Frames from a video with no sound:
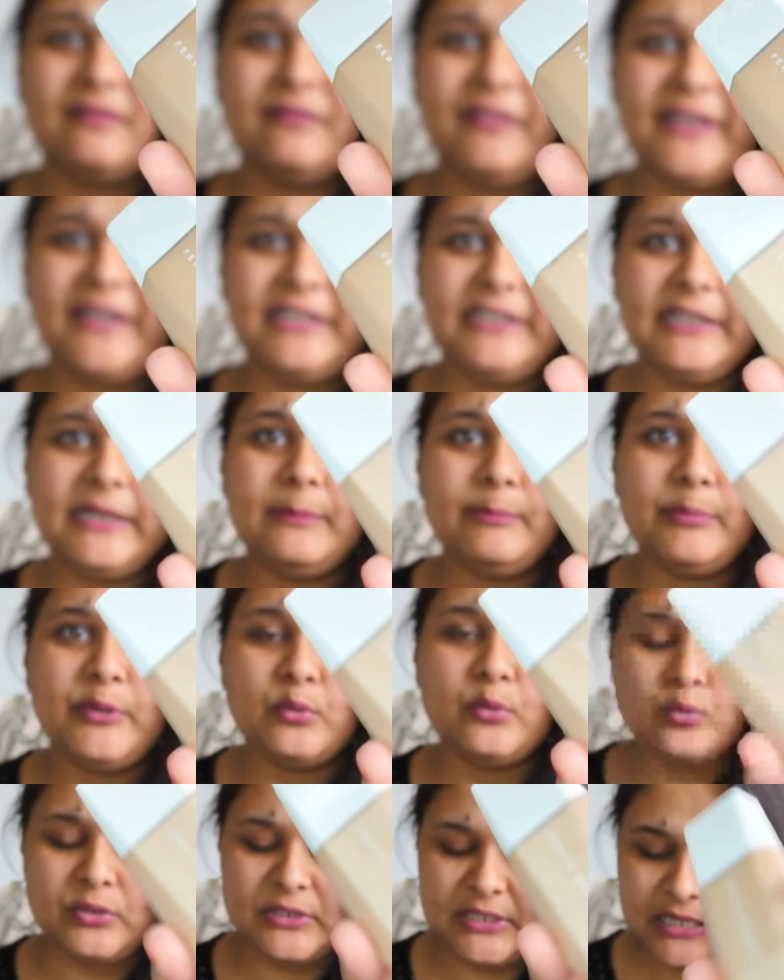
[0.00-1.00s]
Fenty
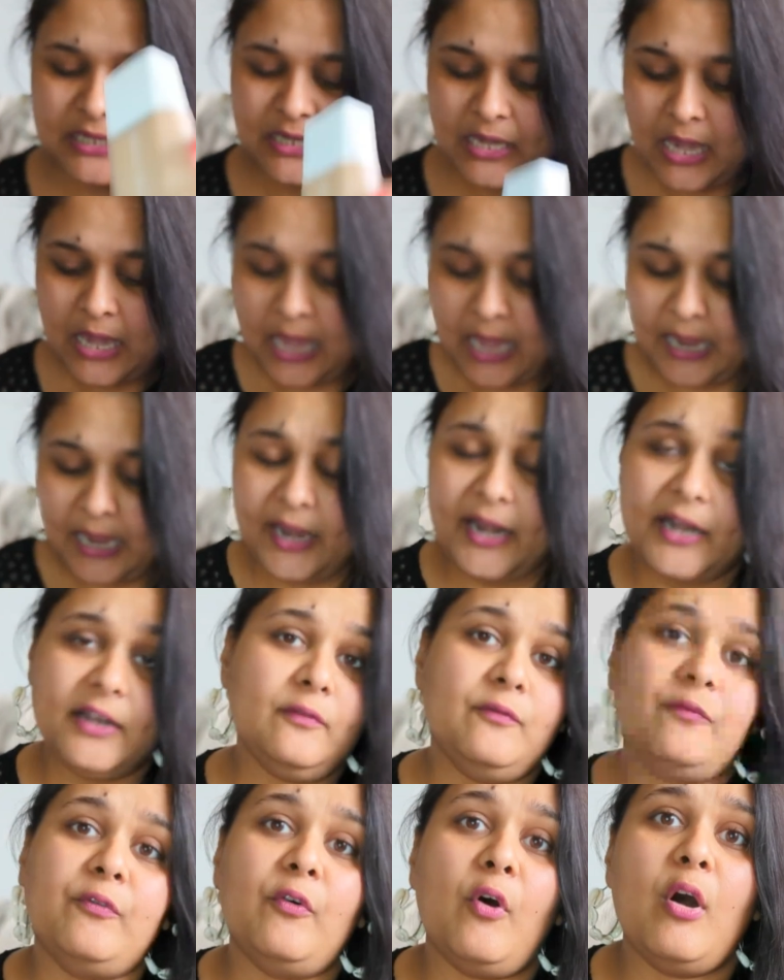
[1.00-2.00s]
Beauty,
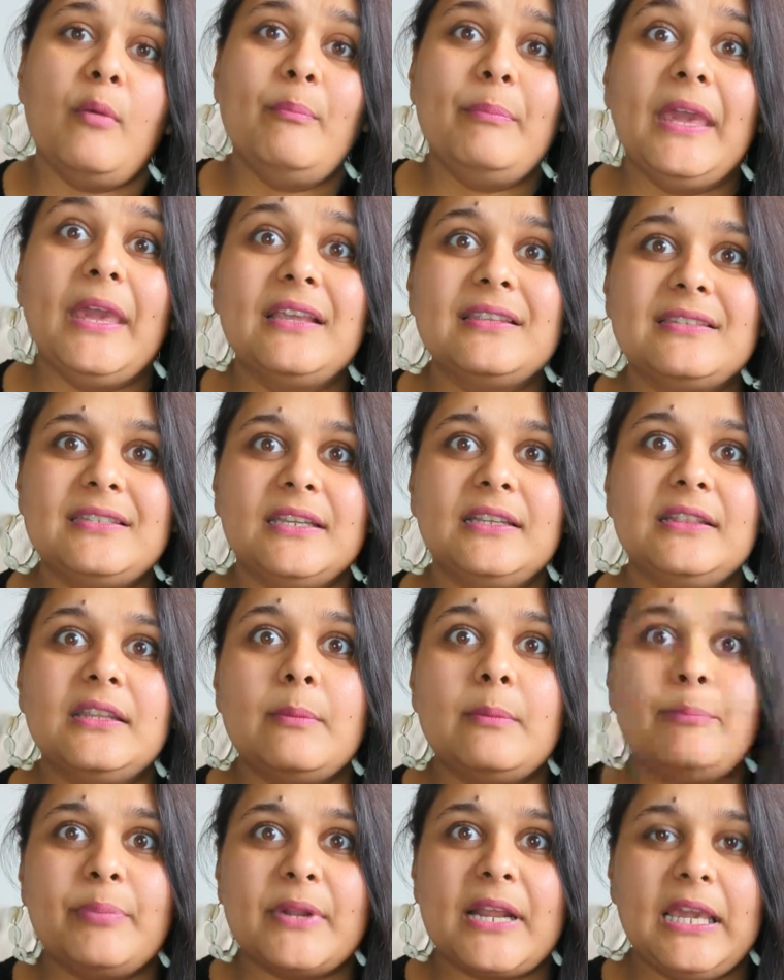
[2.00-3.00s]
and for mixing
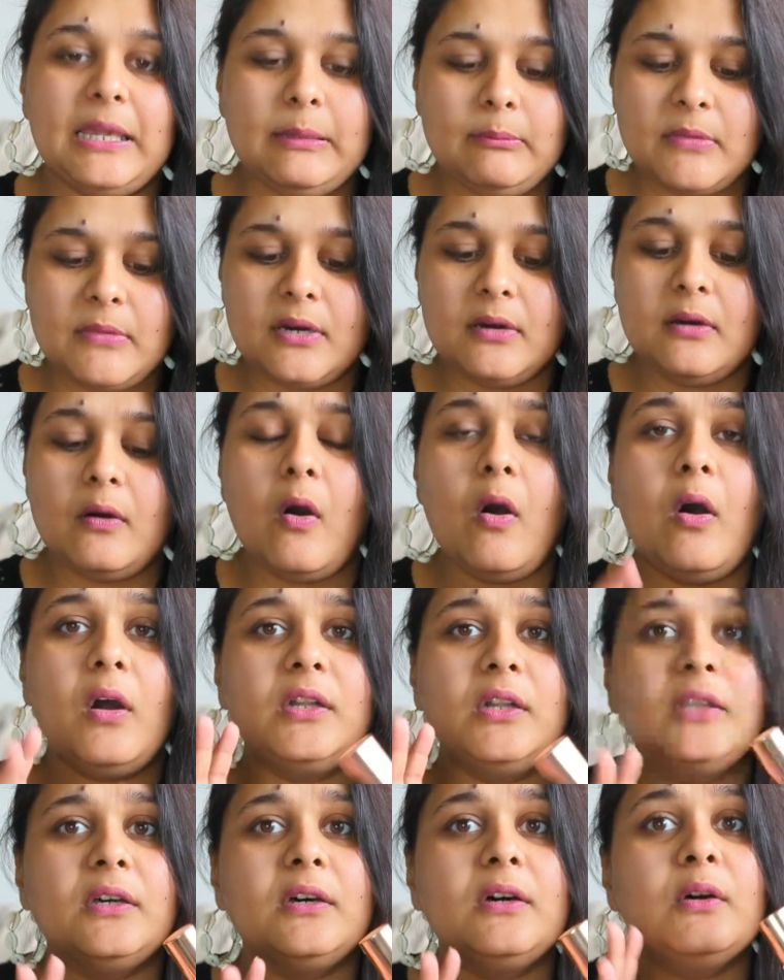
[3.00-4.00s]
the primer
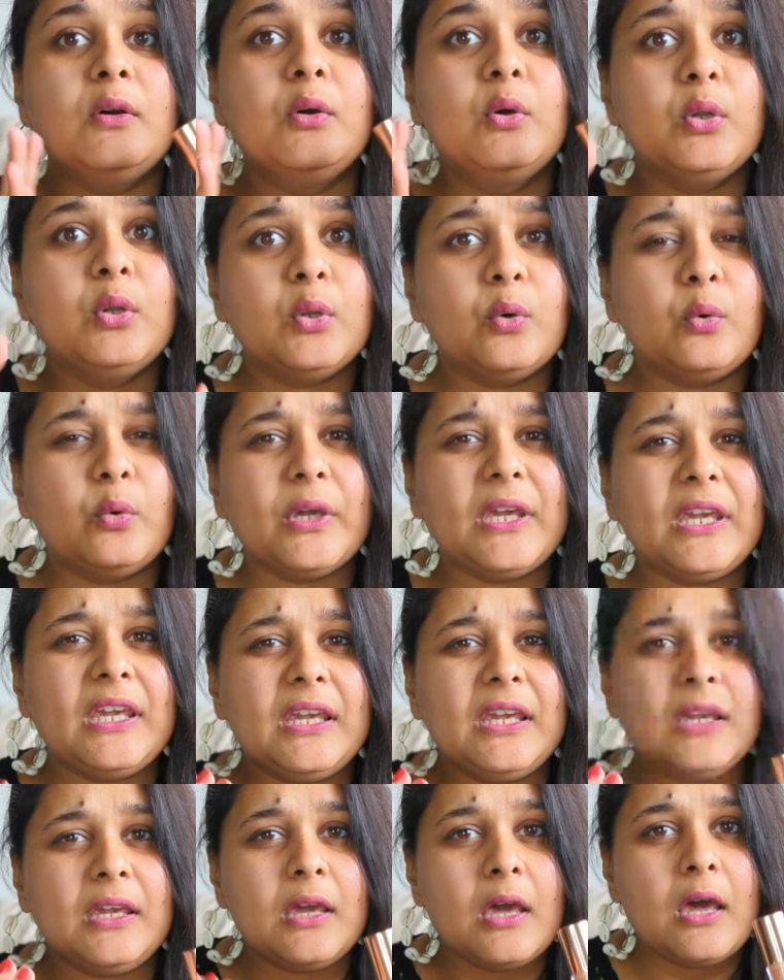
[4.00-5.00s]
or the
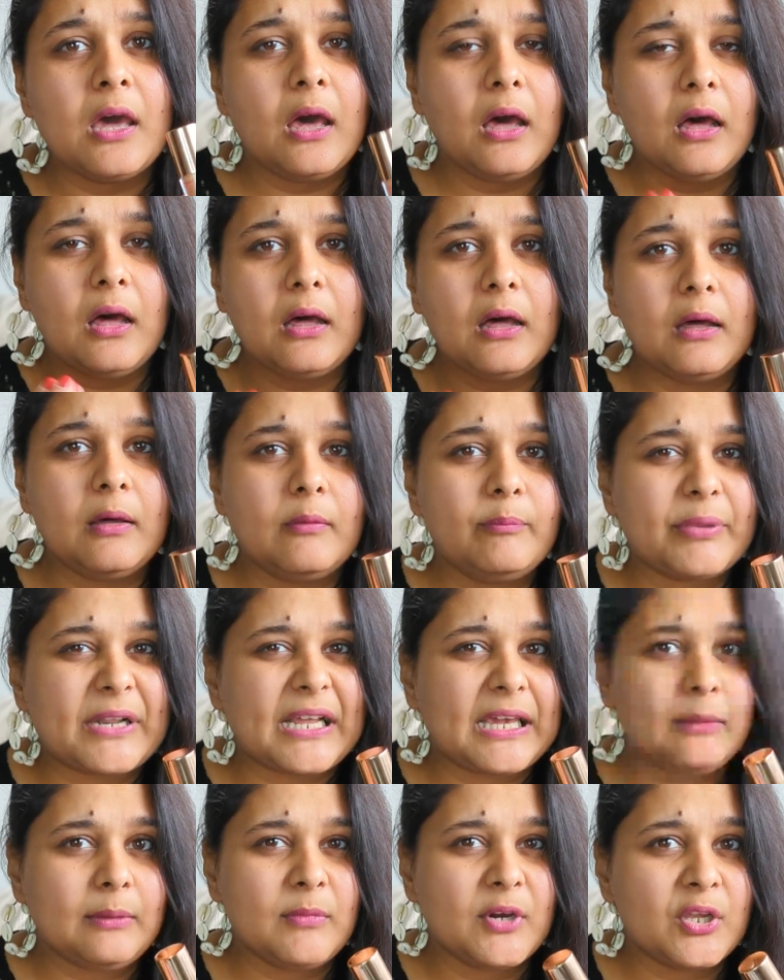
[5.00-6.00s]
glowy
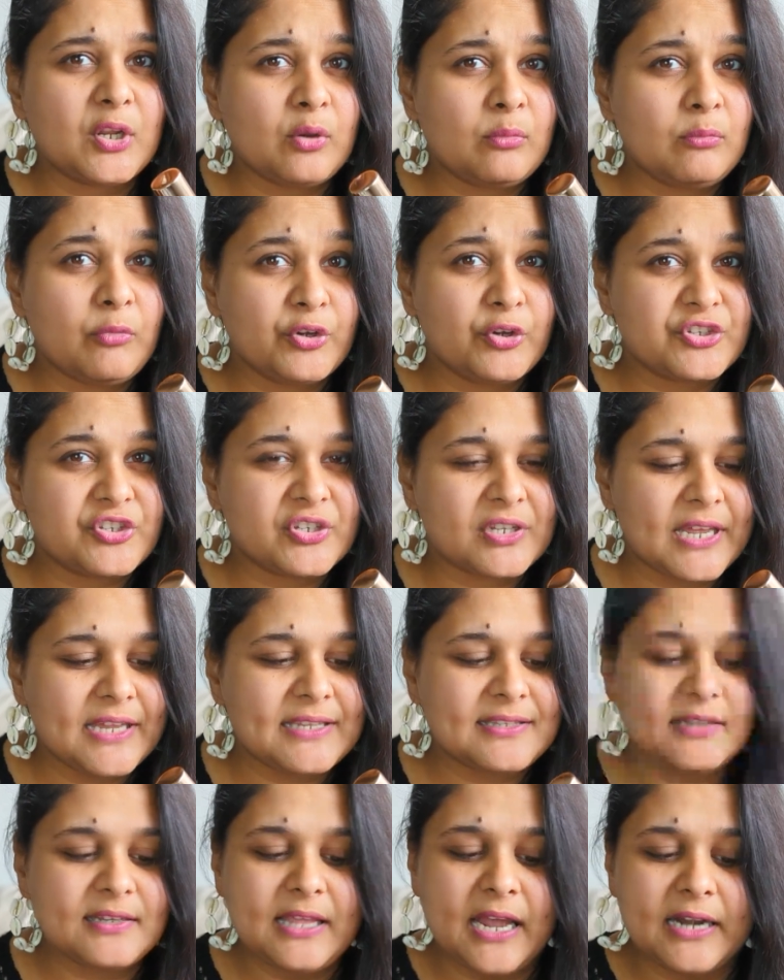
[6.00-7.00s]
primer or
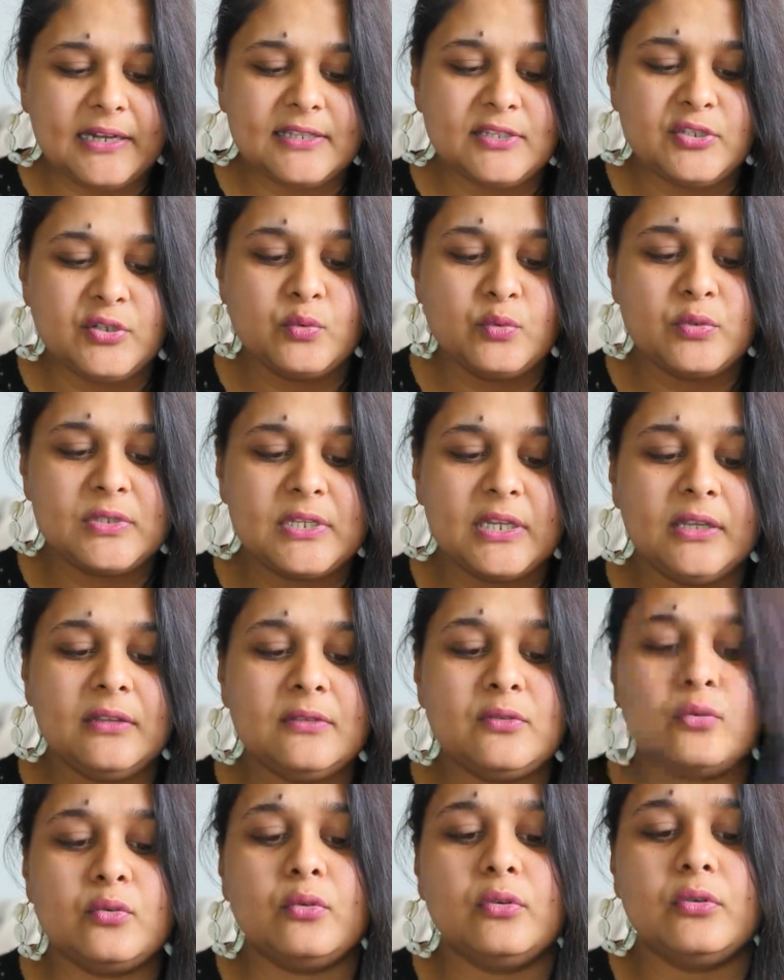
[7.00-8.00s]
moisturizer that is using,